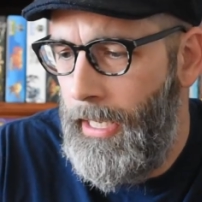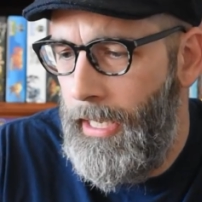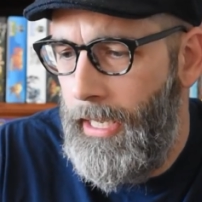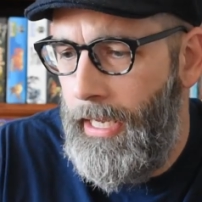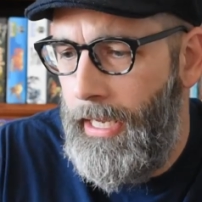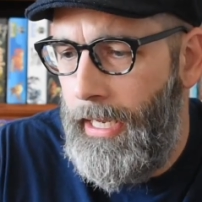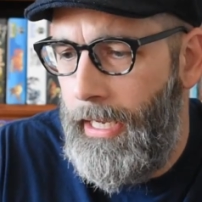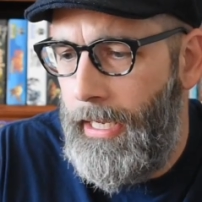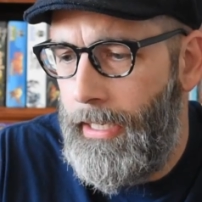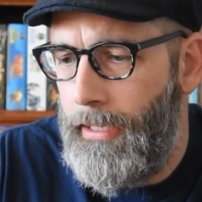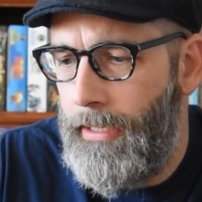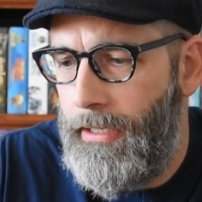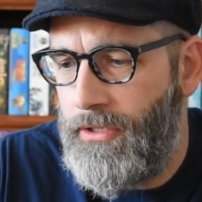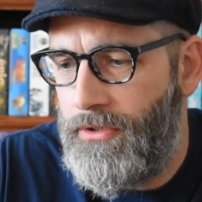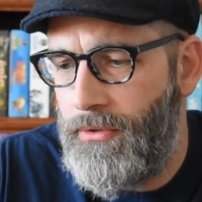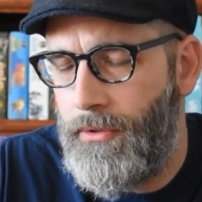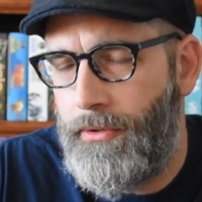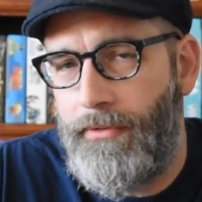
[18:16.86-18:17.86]
and they
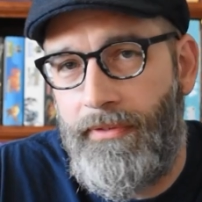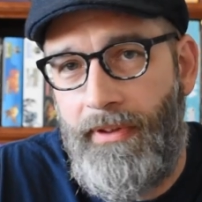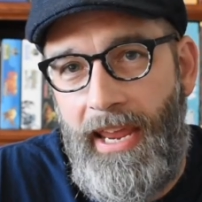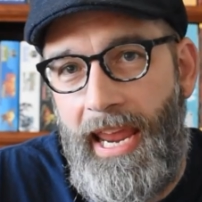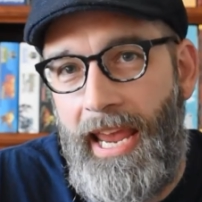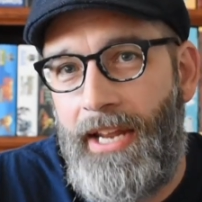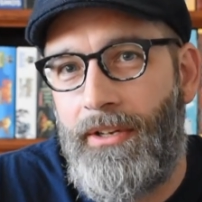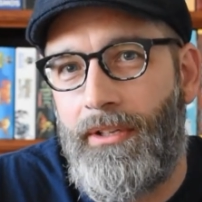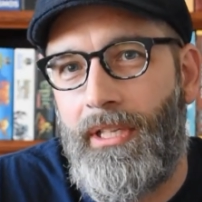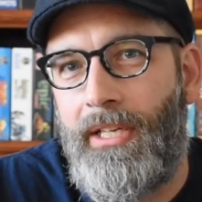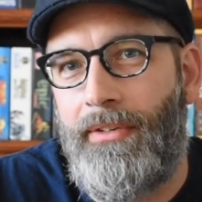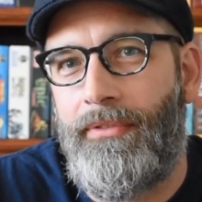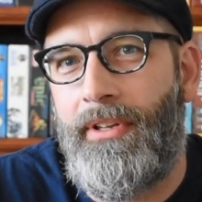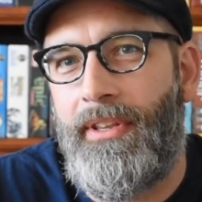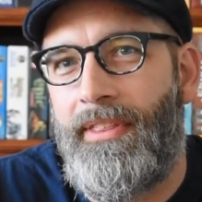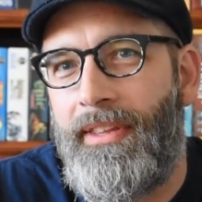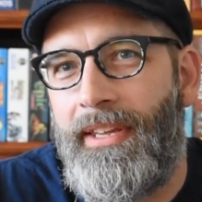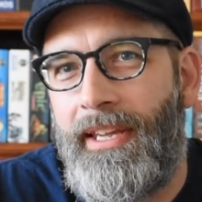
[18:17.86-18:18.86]
sort of handle
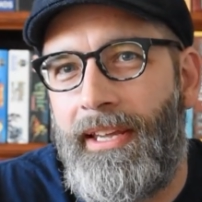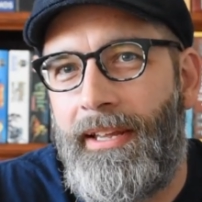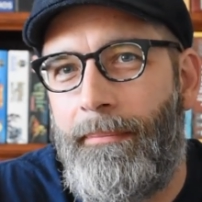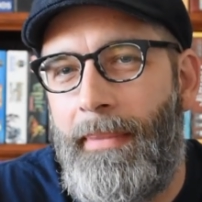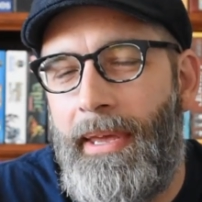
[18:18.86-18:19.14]
everything and